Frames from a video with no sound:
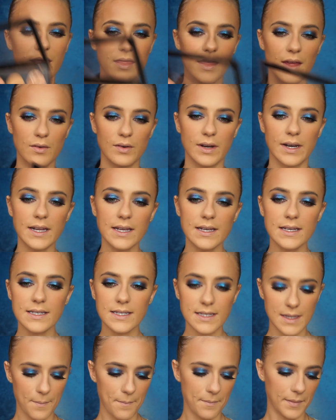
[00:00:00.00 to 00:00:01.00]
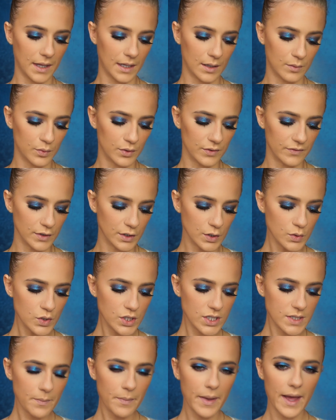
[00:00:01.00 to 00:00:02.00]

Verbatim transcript: there it is makeup revolution